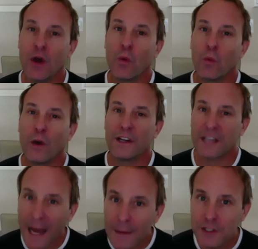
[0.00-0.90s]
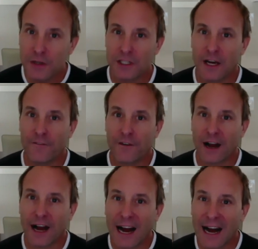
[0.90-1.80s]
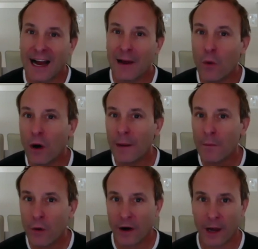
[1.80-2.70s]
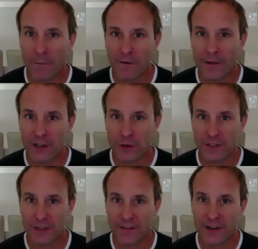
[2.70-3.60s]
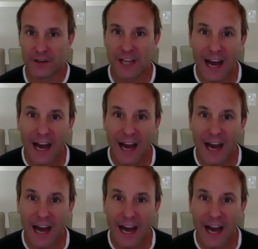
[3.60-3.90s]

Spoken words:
When times are tougher, I want more help from my trusted vendors.